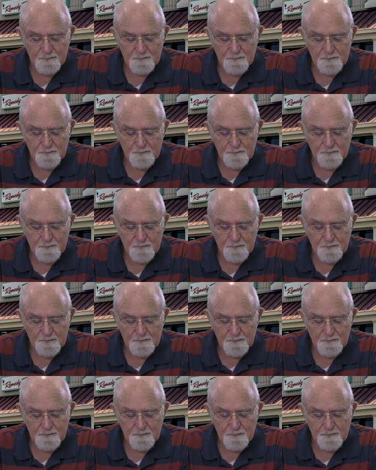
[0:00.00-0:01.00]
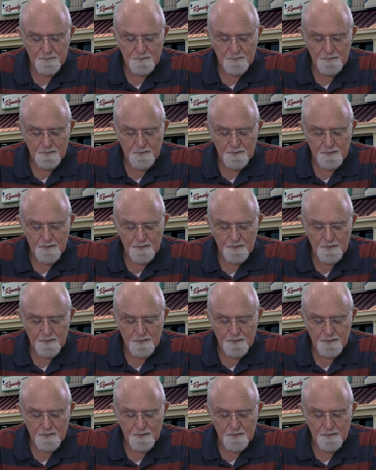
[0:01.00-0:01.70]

[no speech]